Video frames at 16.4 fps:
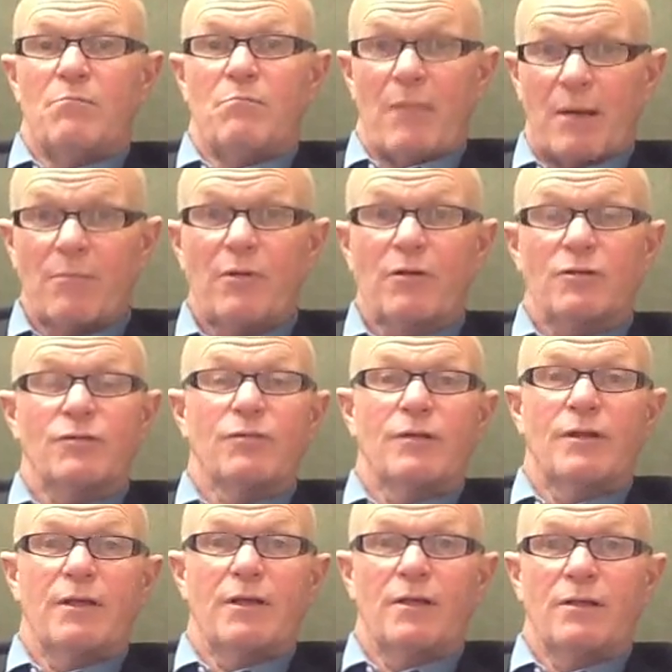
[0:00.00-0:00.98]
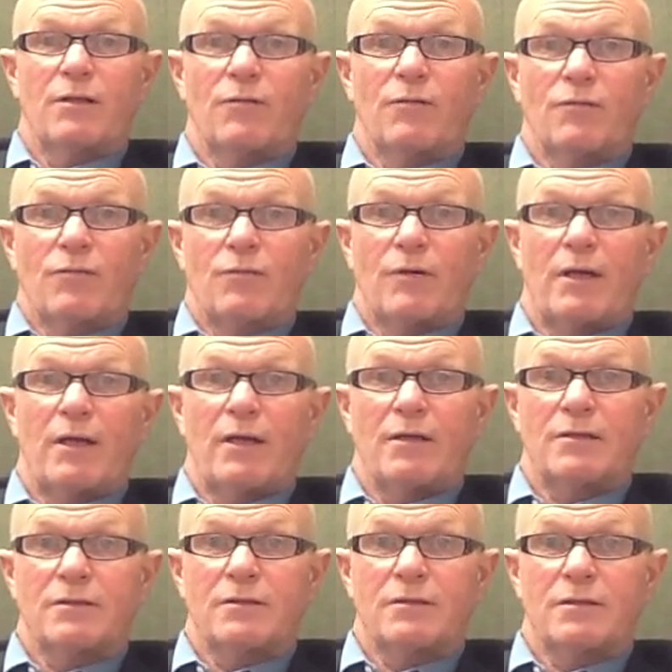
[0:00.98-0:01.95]
members within the
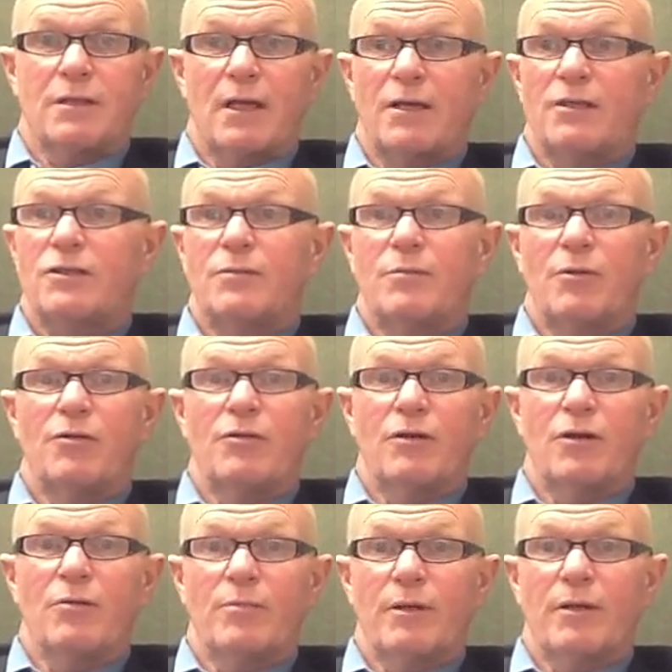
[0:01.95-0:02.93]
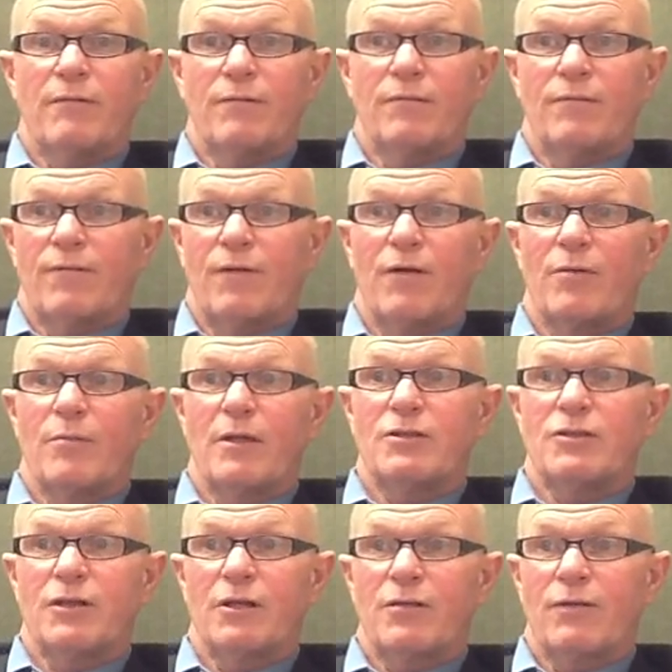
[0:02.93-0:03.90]
radiation science community will be very
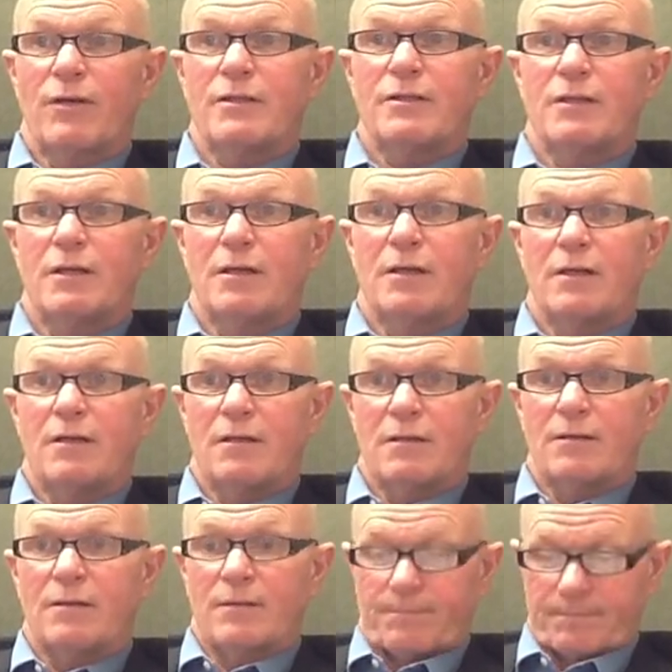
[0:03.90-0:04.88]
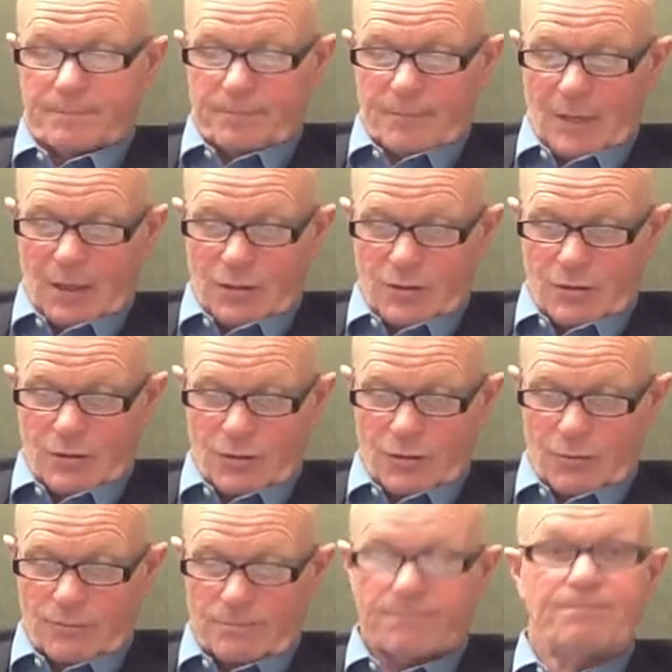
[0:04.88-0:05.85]
much interested in it.
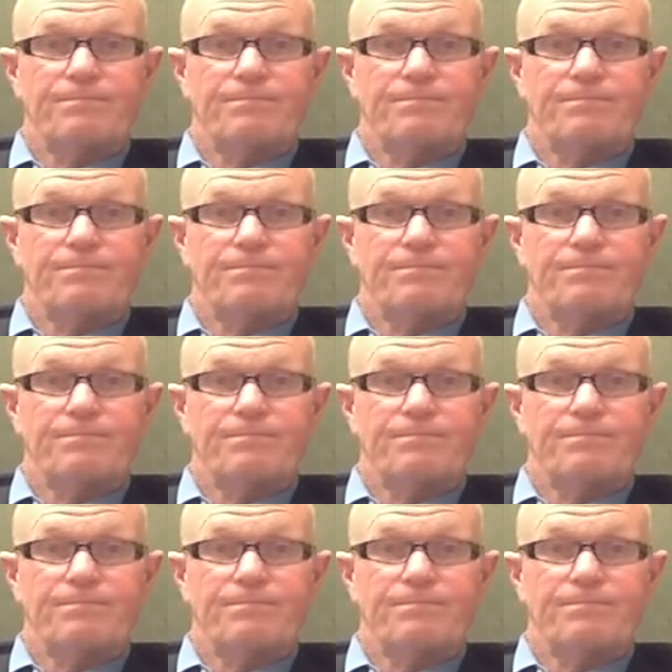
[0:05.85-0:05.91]
So,